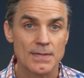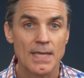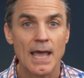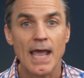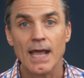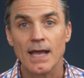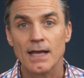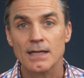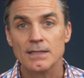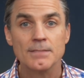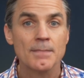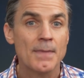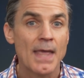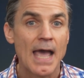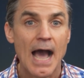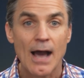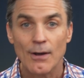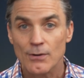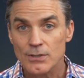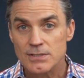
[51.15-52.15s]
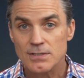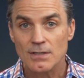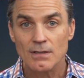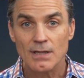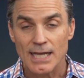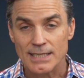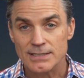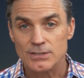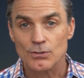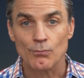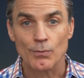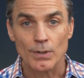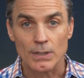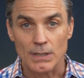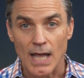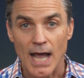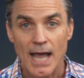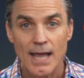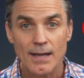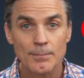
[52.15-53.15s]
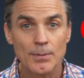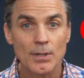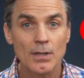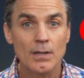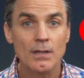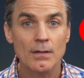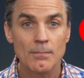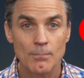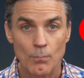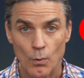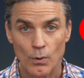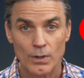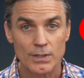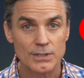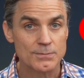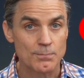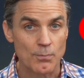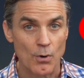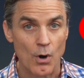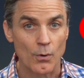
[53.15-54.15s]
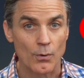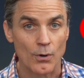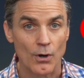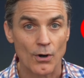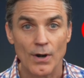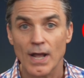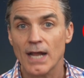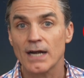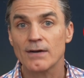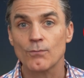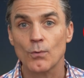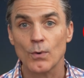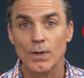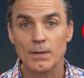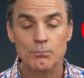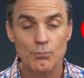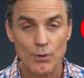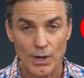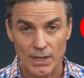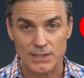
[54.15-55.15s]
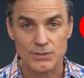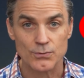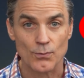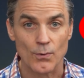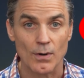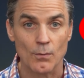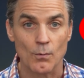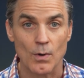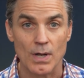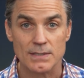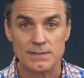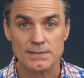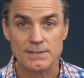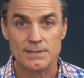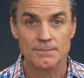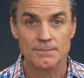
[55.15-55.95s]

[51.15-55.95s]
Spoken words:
and how to select a reliable mortgage broker and avoid predatory ones.